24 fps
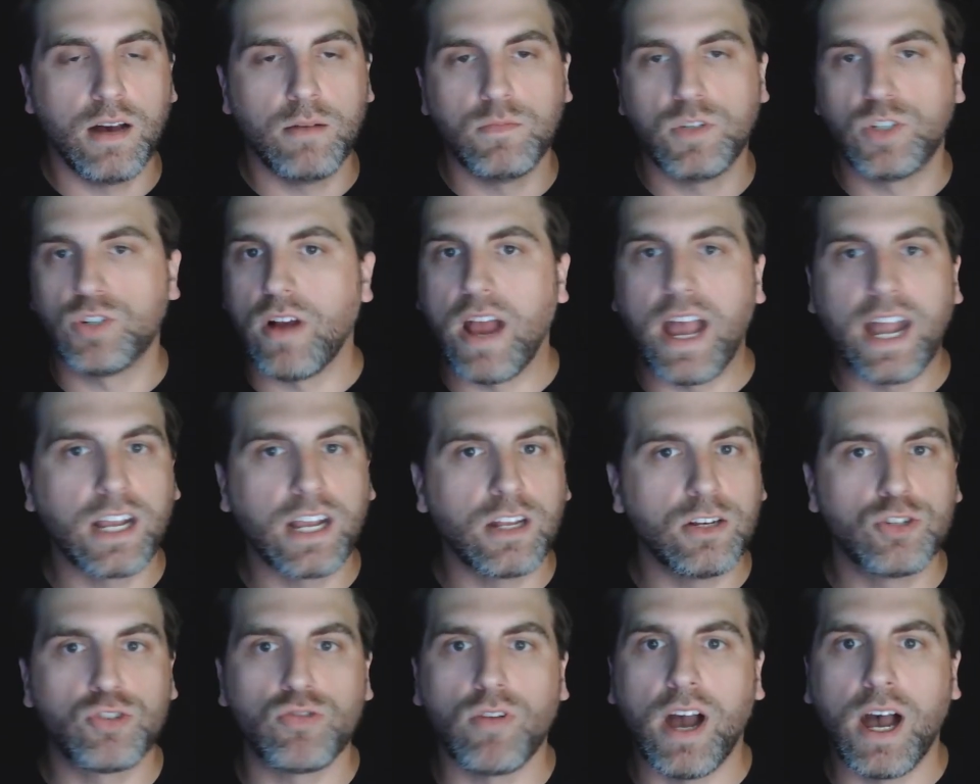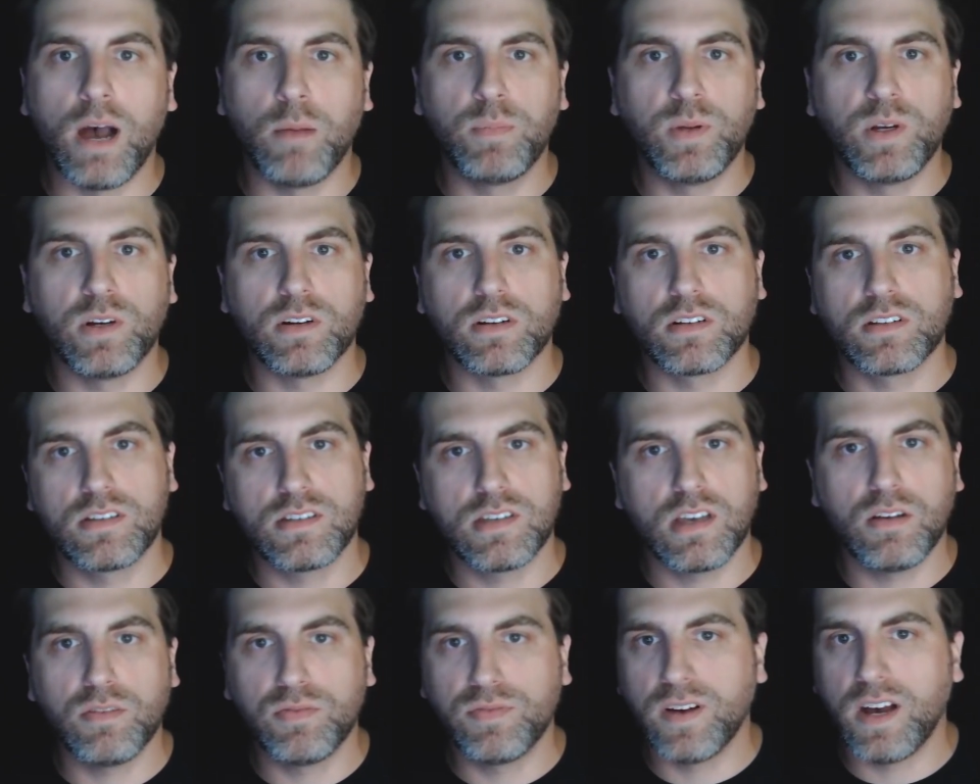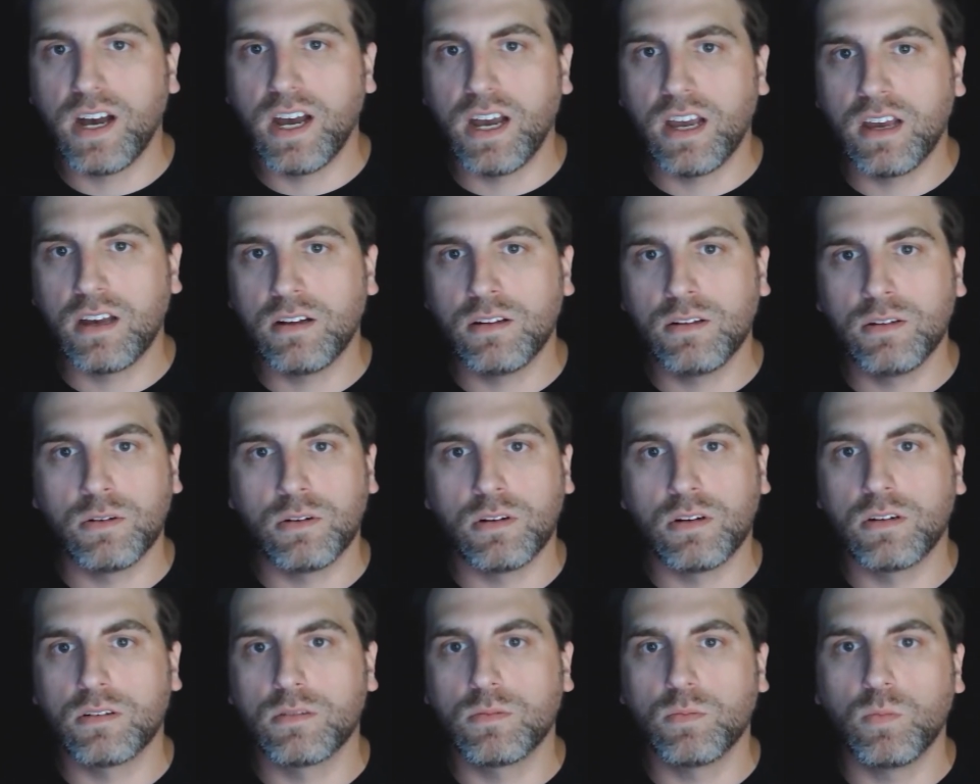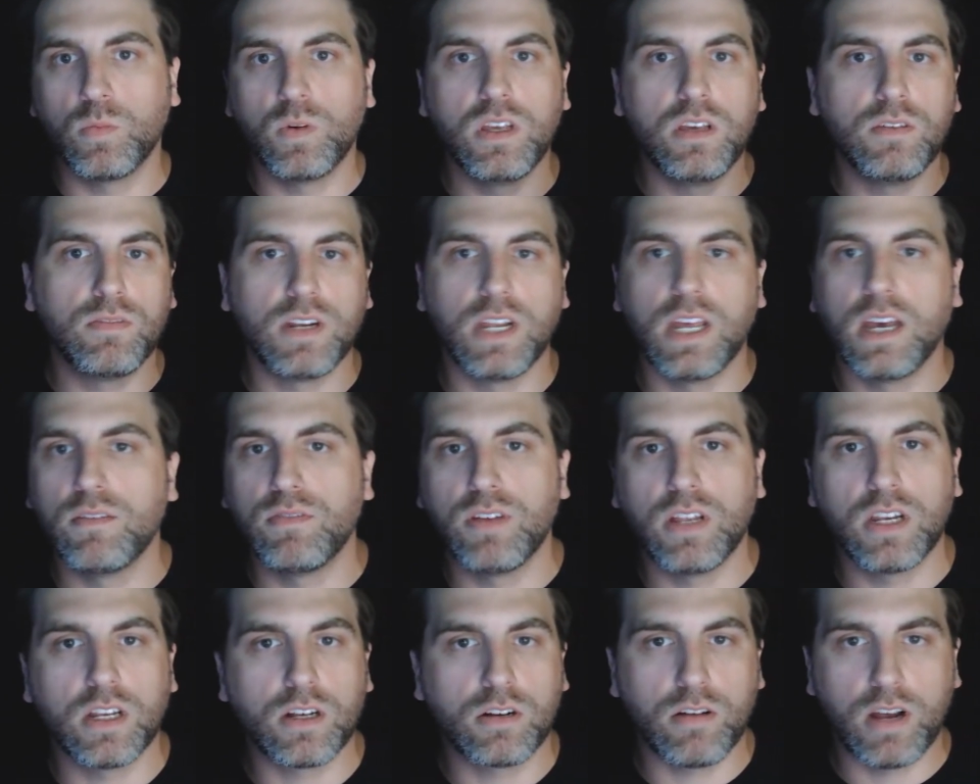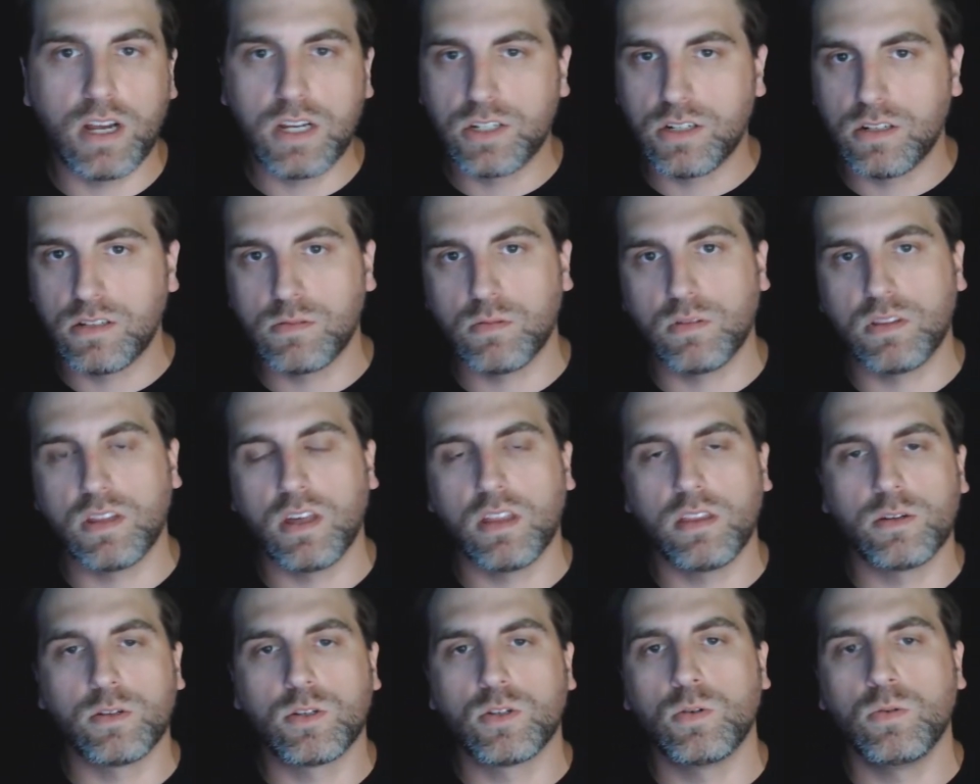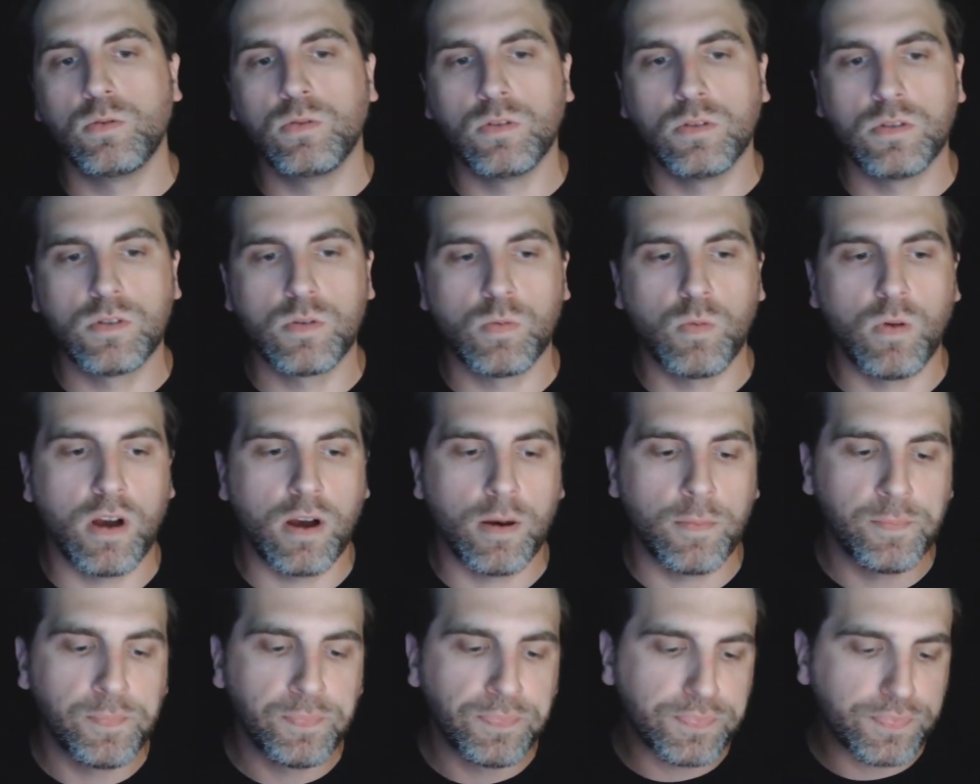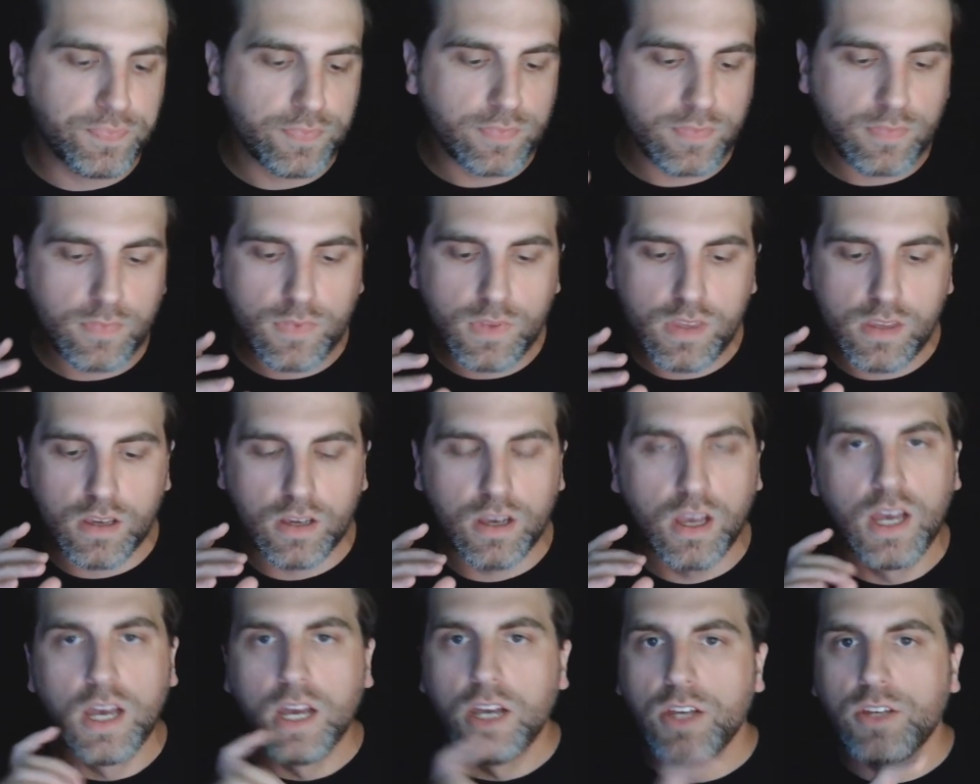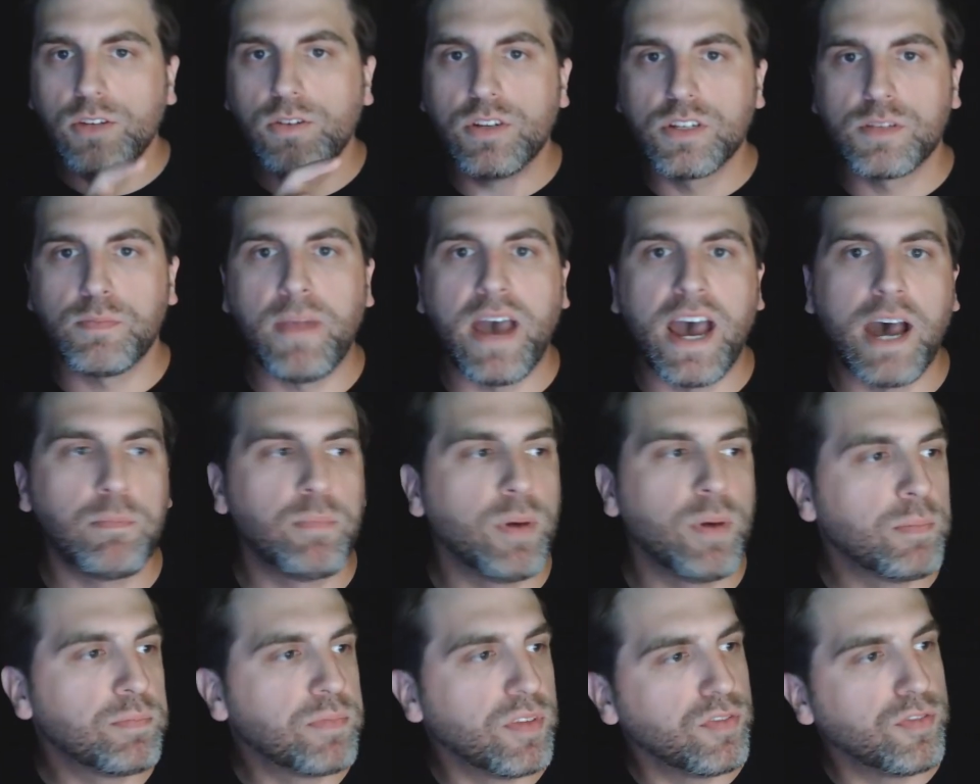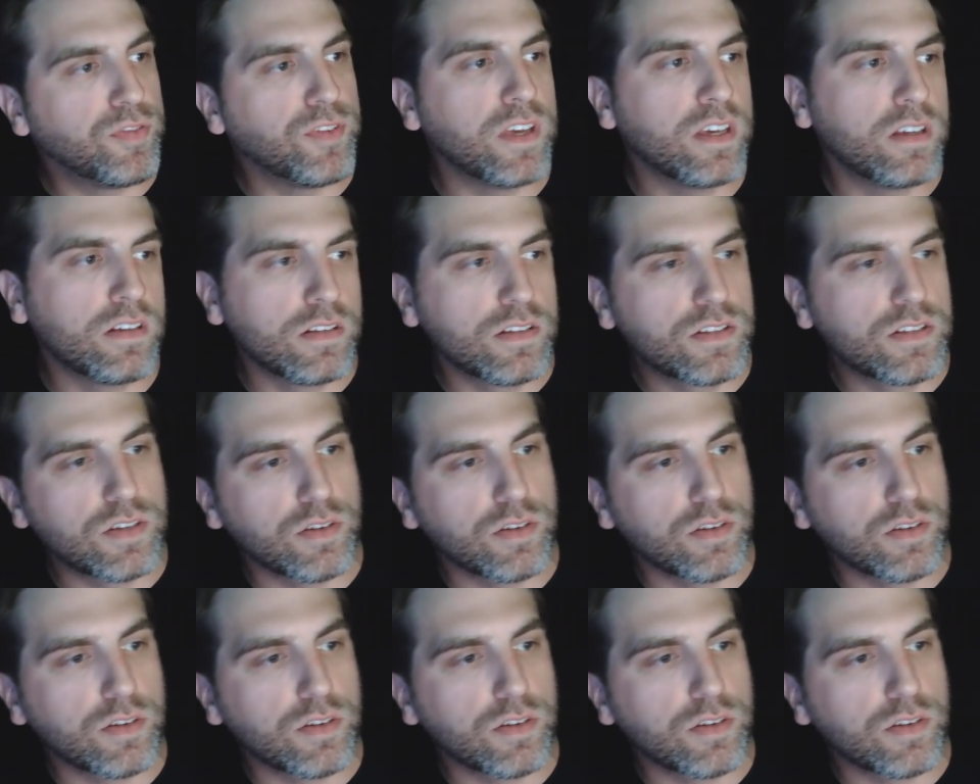drag and drop your Excel file, or we even have integrations with other tools where you just map up the field.